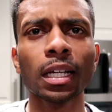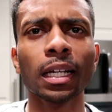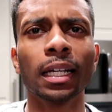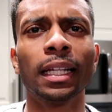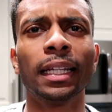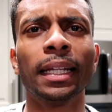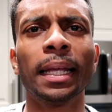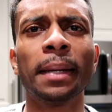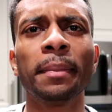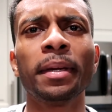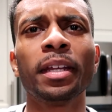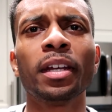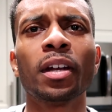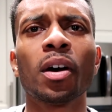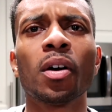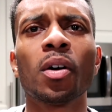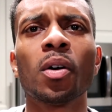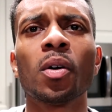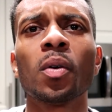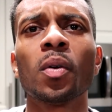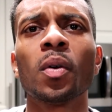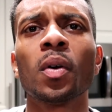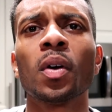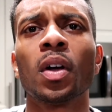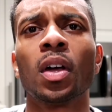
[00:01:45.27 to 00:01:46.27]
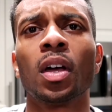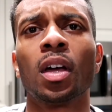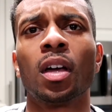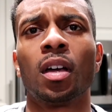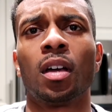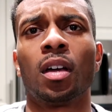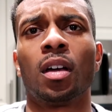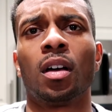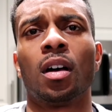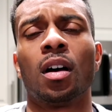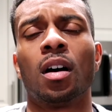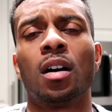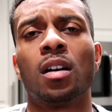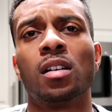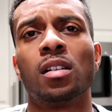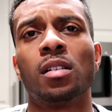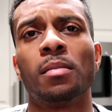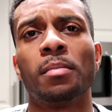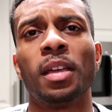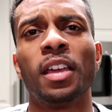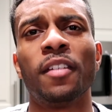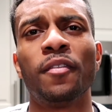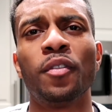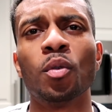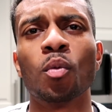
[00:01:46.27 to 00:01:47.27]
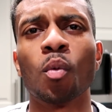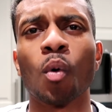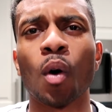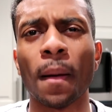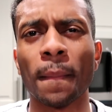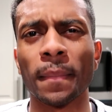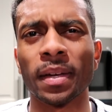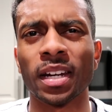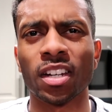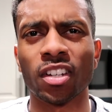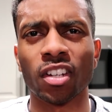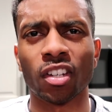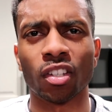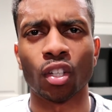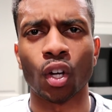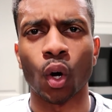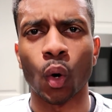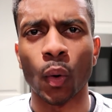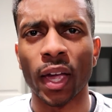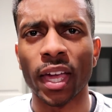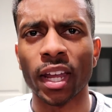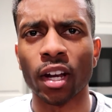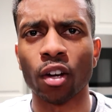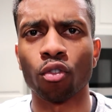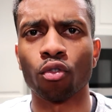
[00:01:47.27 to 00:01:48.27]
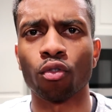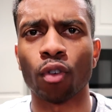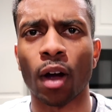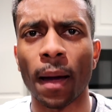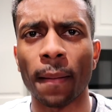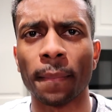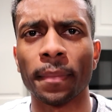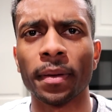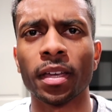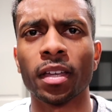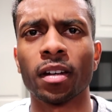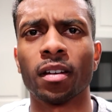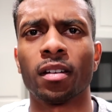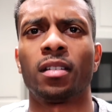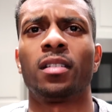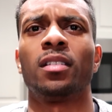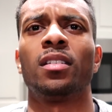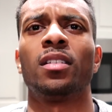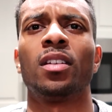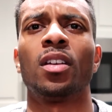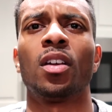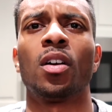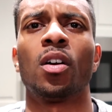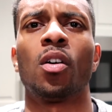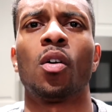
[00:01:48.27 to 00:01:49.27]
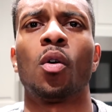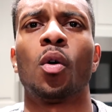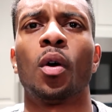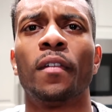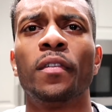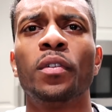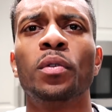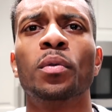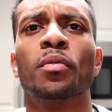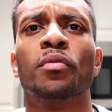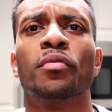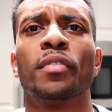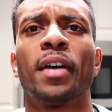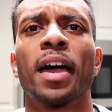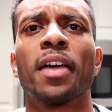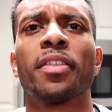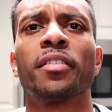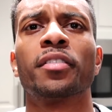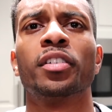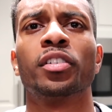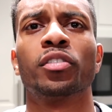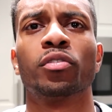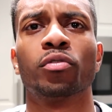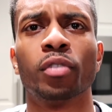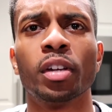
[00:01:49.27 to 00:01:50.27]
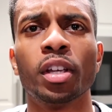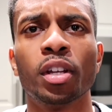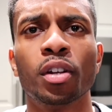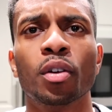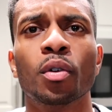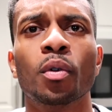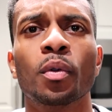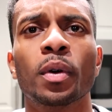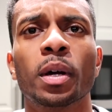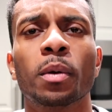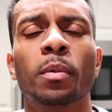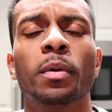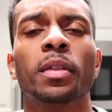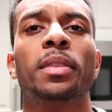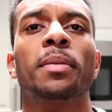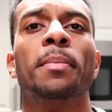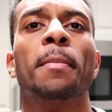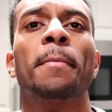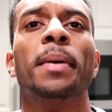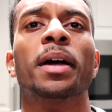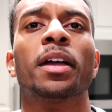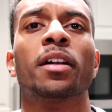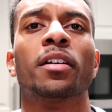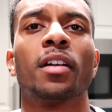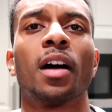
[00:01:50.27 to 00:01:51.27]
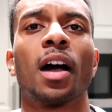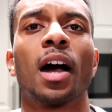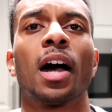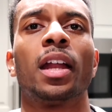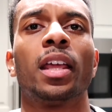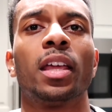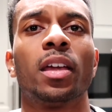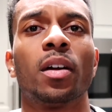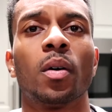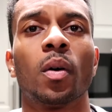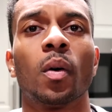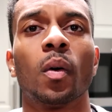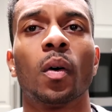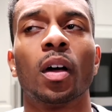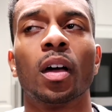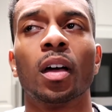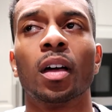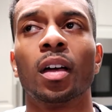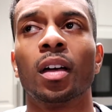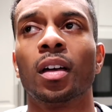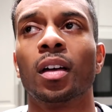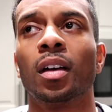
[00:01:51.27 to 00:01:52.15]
let me know if you want me to just go ahead and drop it, or if you would rather us redo it with better audio.